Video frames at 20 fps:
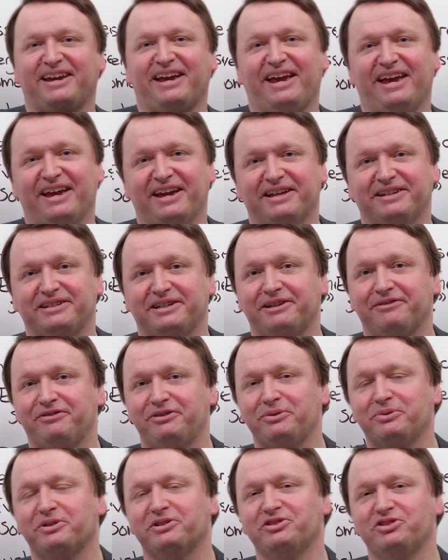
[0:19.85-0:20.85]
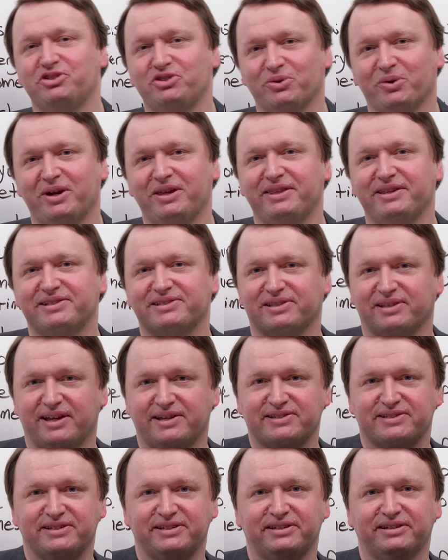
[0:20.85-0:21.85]
And if you enjoy this
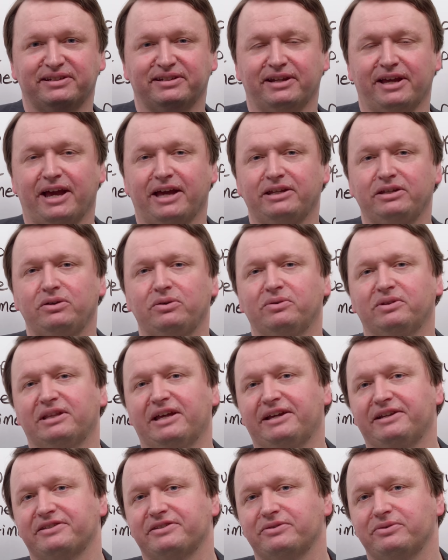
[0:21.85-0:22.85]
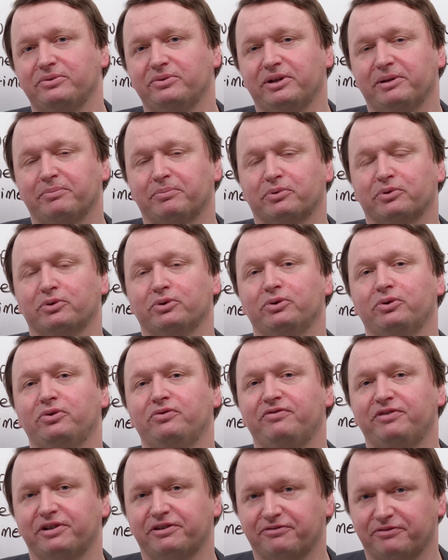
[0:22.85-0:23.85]
lesson and you would like to
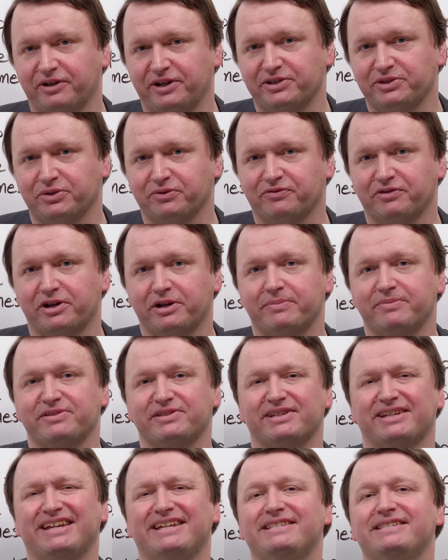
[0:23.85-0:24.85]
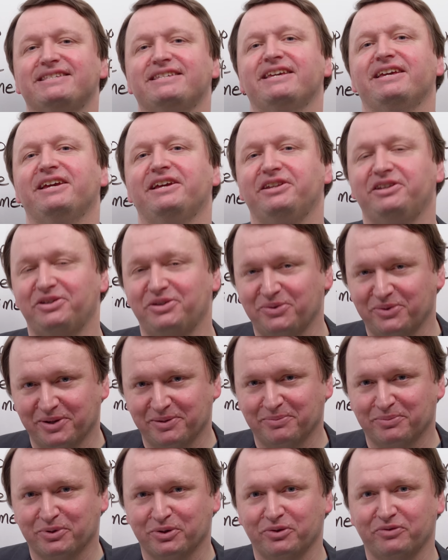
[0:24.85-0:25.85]
improve your phrasal verbs, continue
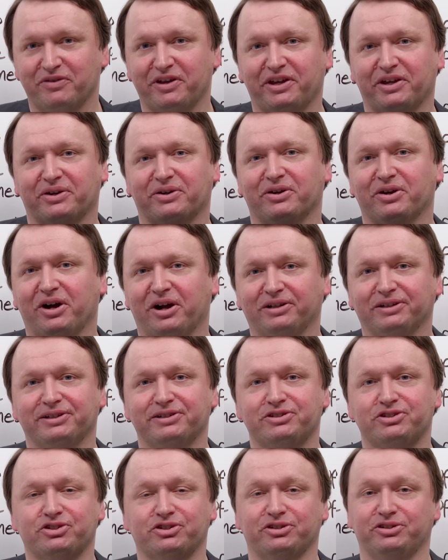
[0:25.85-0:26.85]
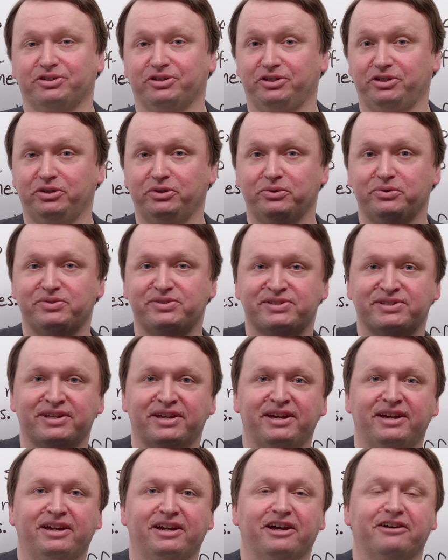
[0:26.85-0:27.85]
improving your knowledge, your use
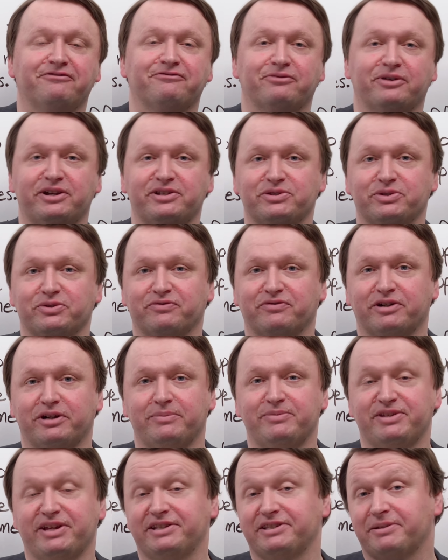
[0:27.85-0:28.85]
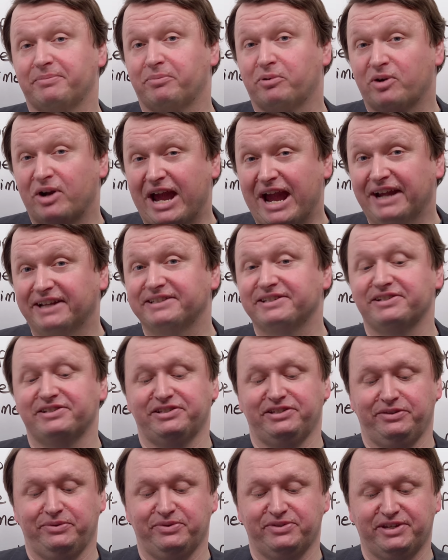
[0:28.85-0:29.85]
of phrasal verbs, and to
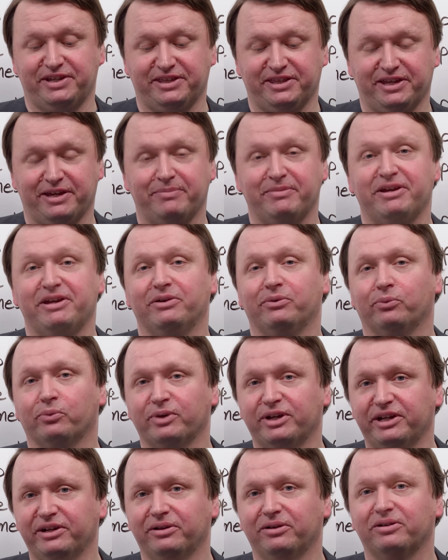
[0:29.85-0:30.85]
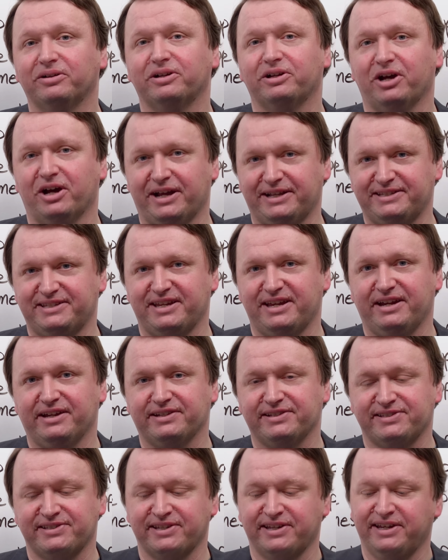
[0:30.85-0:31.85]
practice using them in real
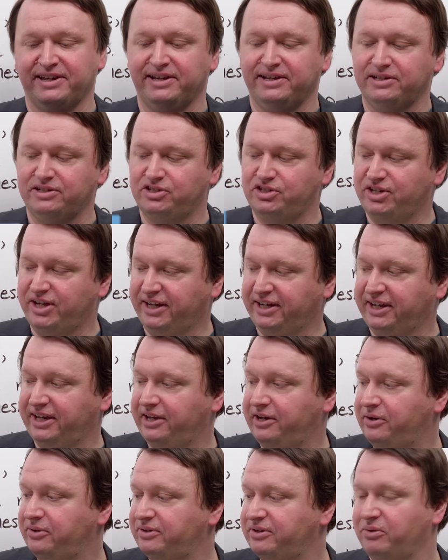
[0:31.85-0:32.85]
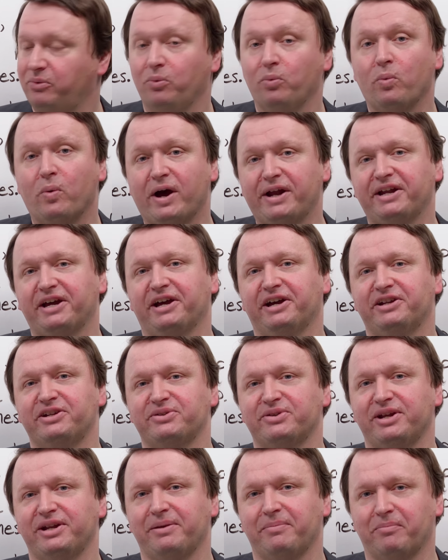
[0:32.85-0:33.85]
contexts, check out one
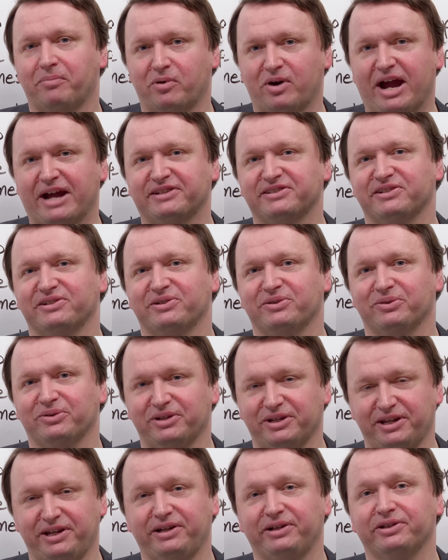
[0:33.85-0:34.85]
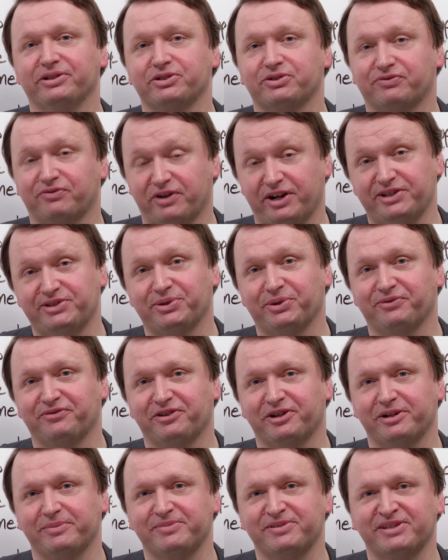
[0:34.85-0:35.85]
hundred Practical English Phrasal
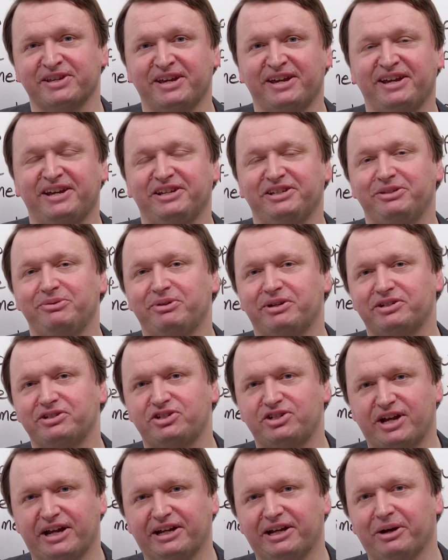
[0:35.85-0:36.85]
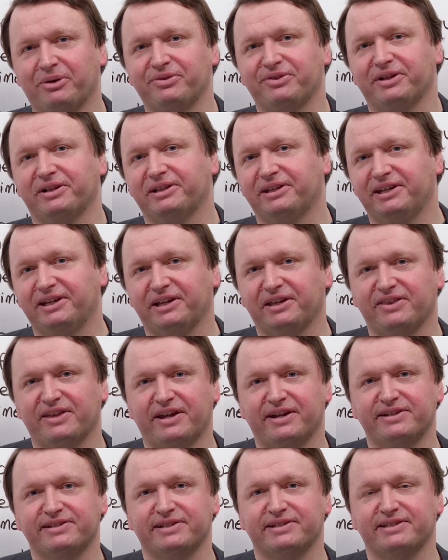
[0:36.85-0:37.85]
Verbs. You can check out the link
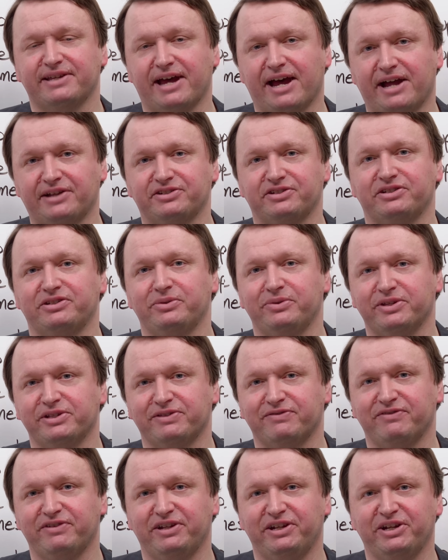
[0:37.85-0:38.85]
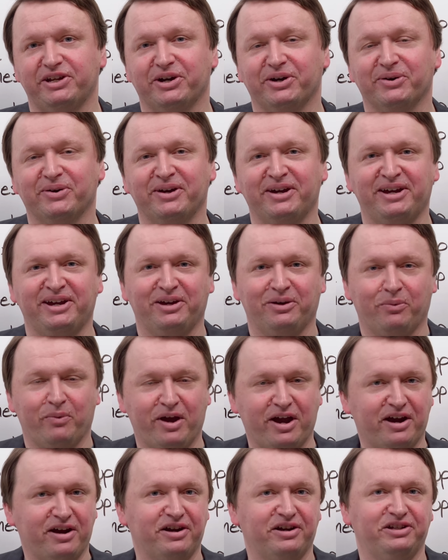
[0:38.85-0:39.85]
that is attached to this video
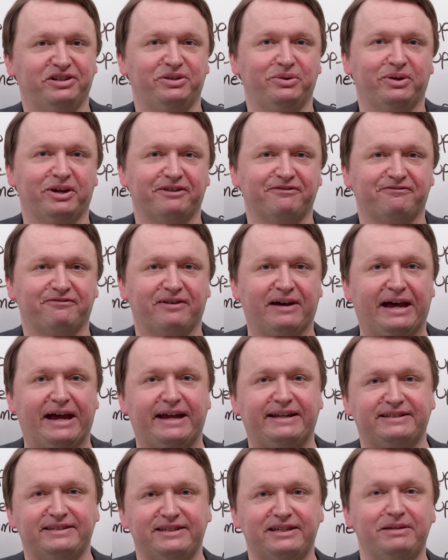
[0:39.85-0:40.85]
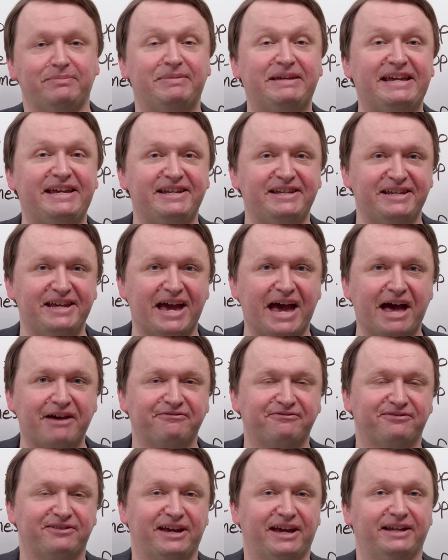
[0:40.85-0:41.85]
where you can find the P D
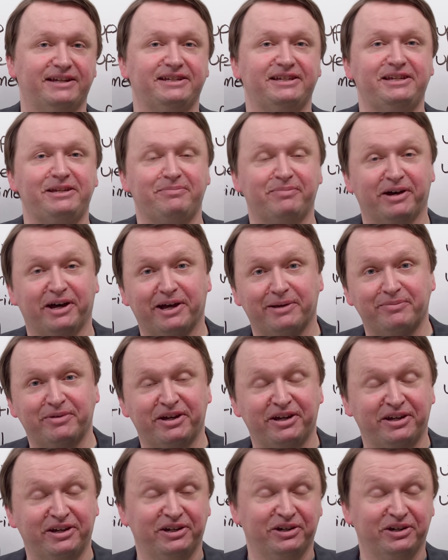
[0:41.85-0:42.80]
F and E P U B,